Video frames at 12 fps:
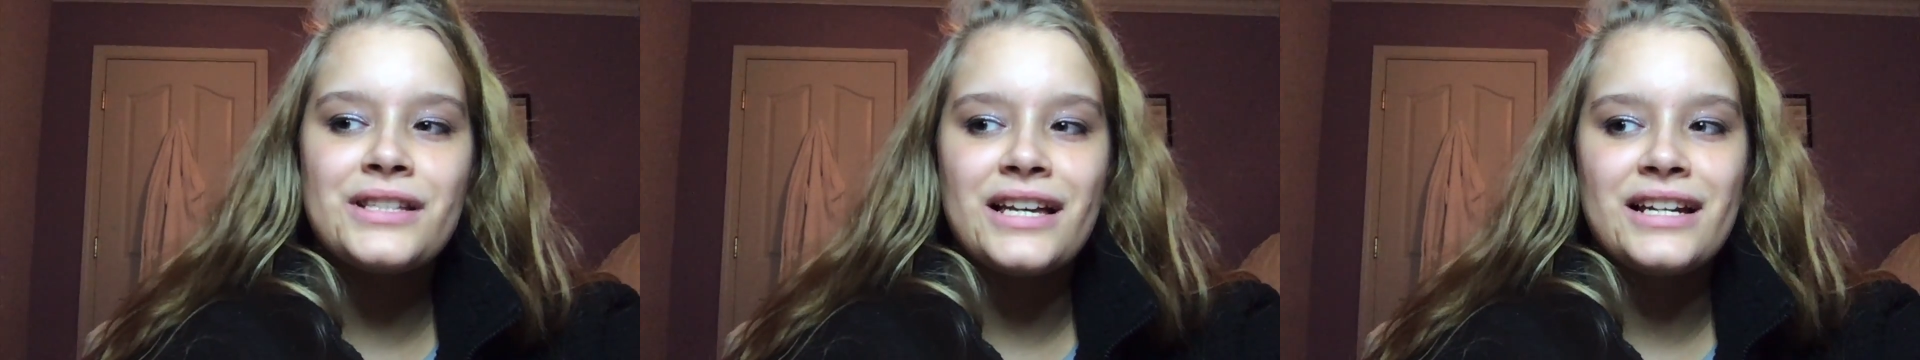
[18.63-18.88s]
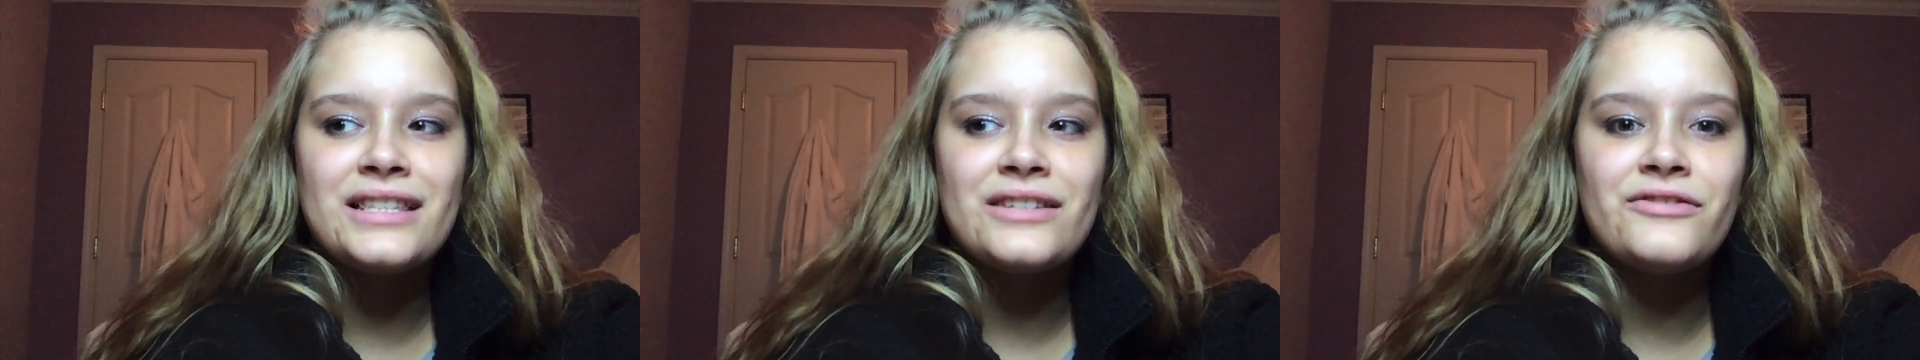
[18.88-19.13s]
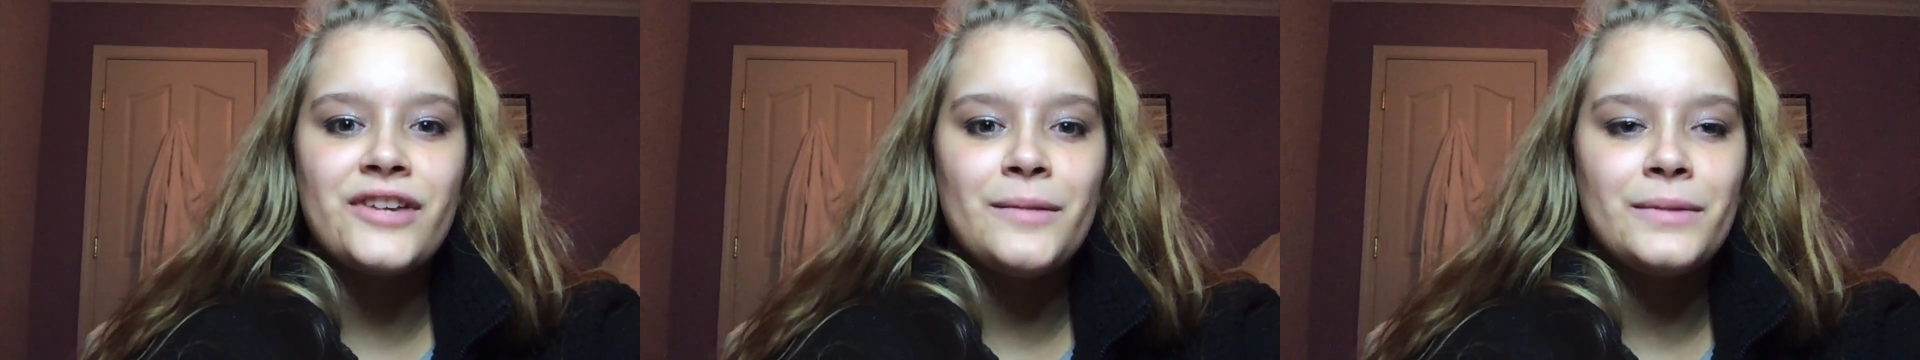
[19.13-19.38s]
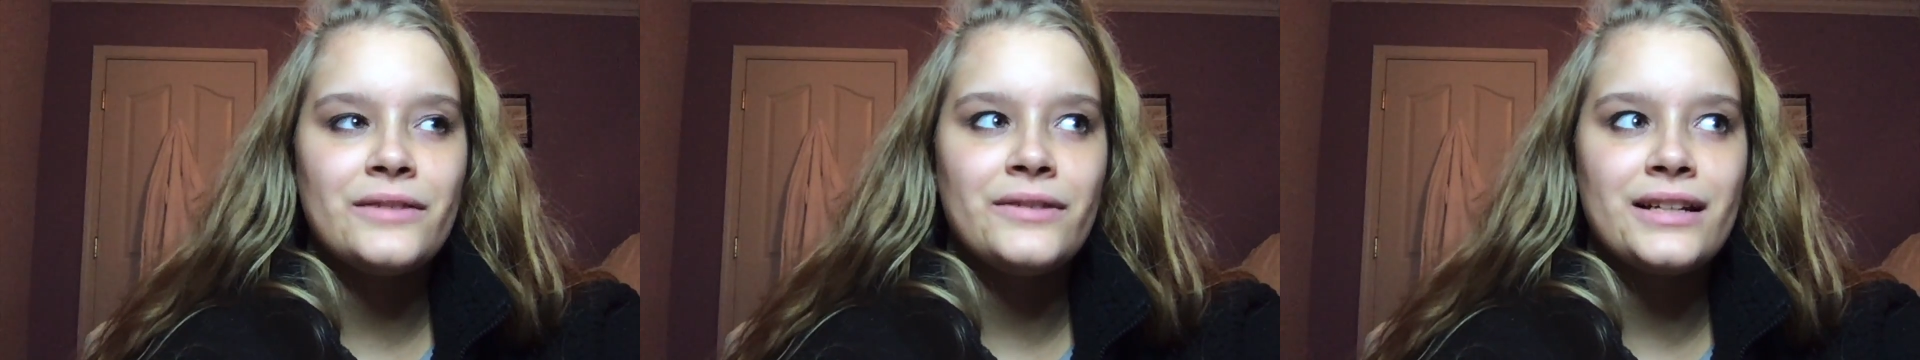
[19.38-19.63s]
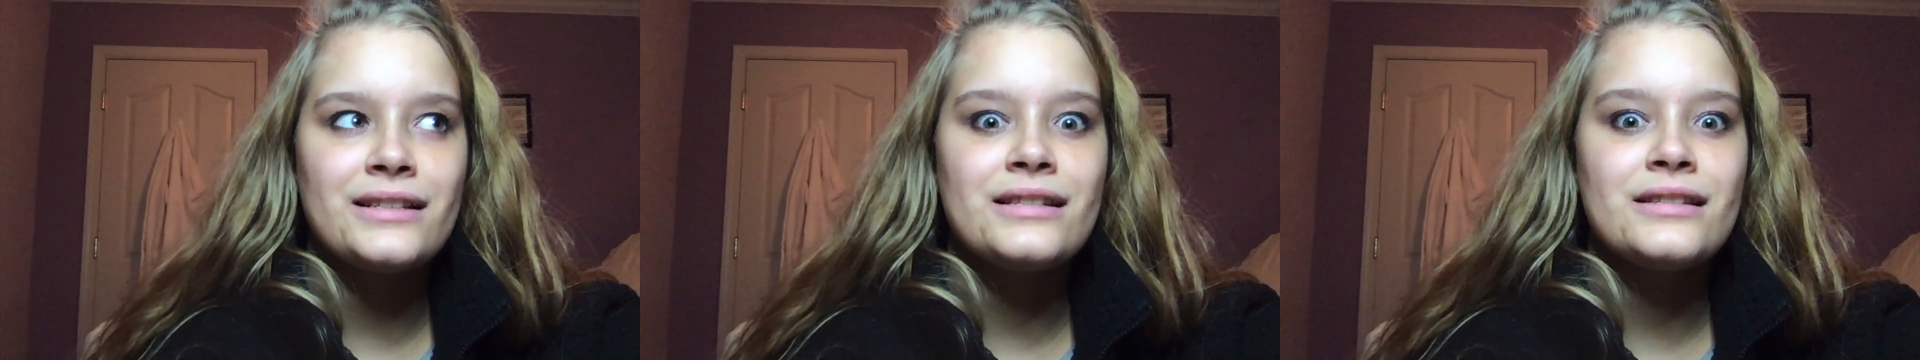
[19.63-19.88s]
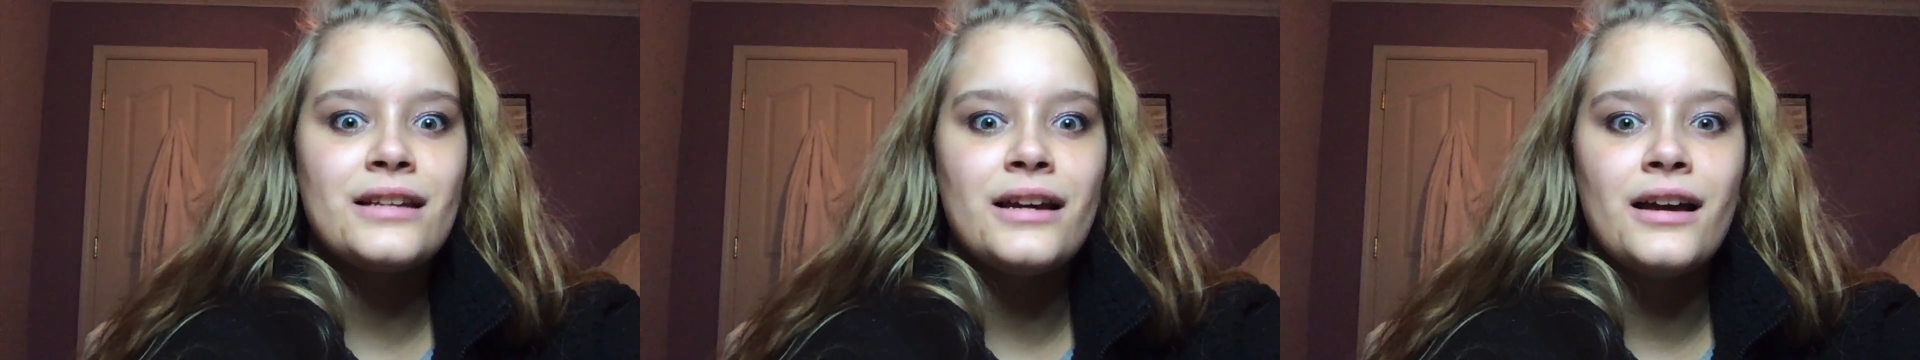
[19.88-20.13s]
and it's a family of like
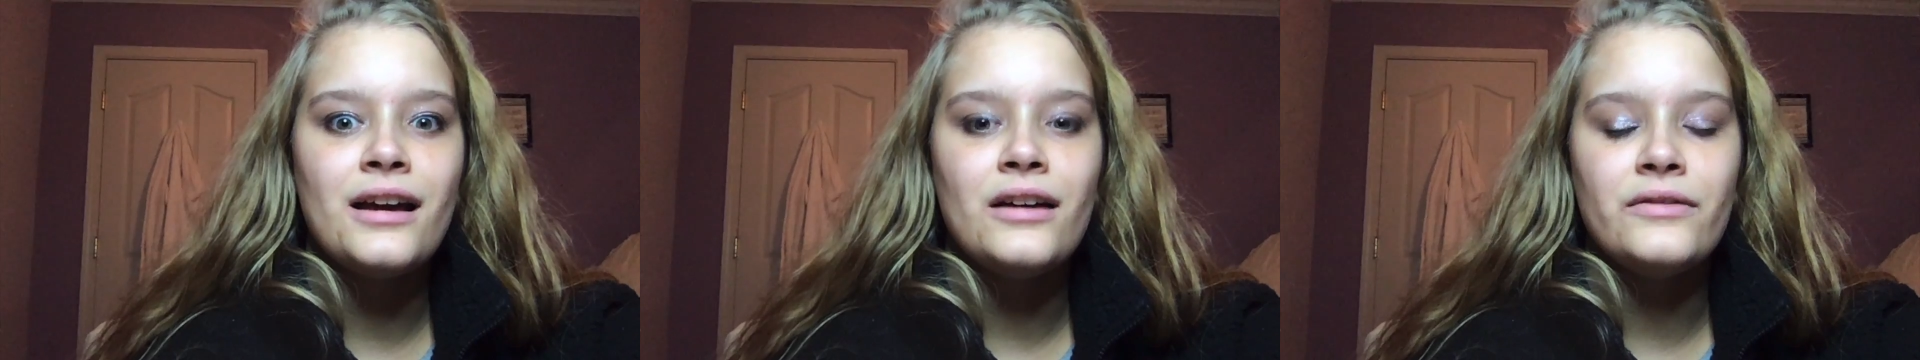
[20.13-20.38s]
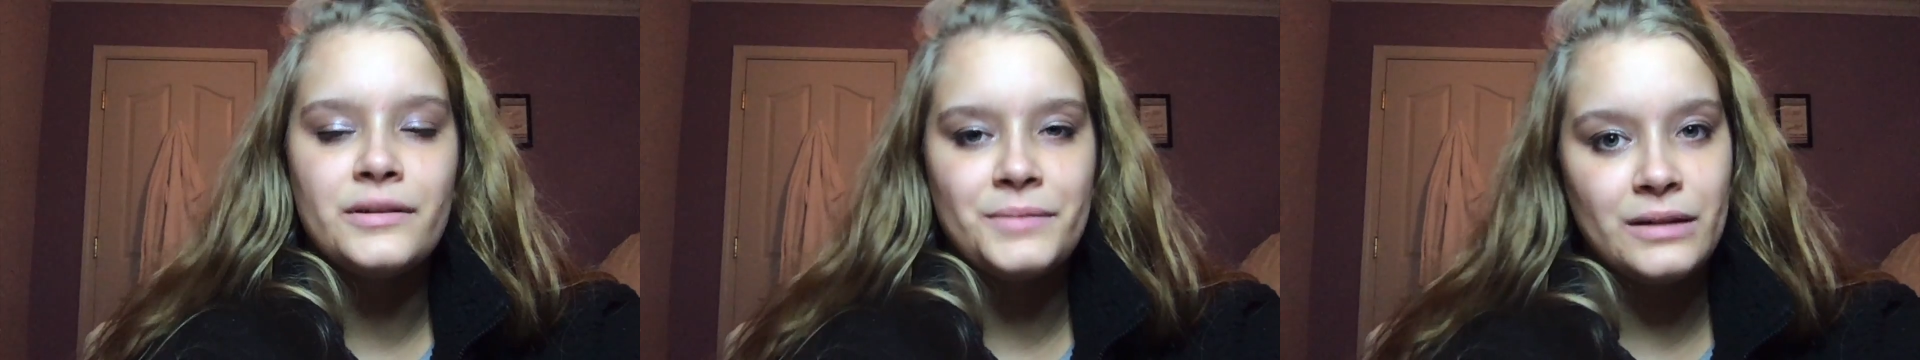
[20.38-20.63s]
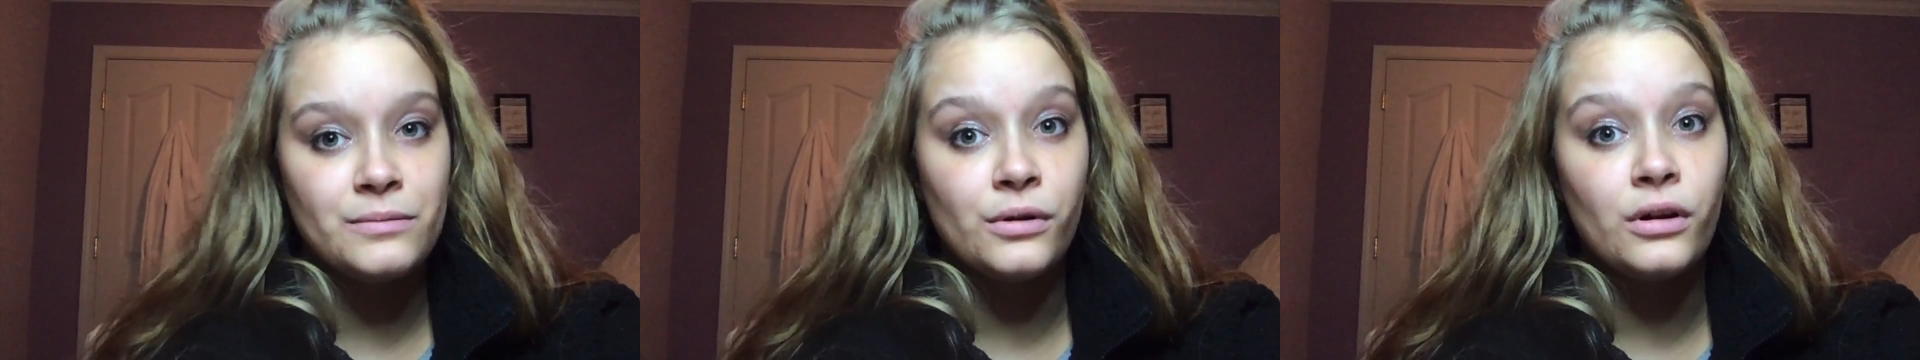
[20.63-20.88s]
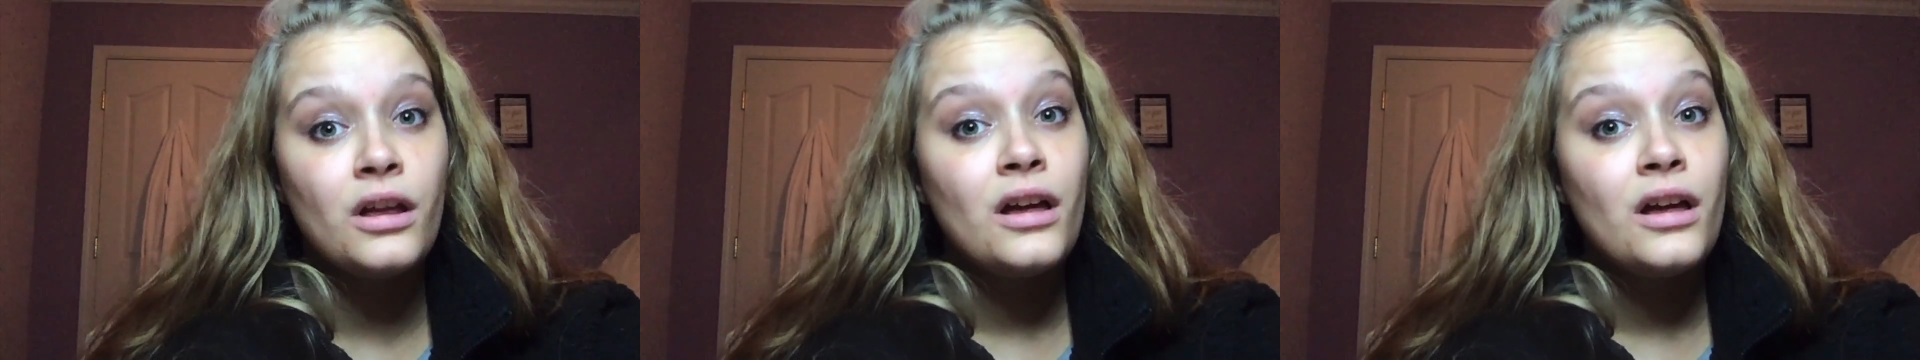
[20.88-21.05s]
seven people.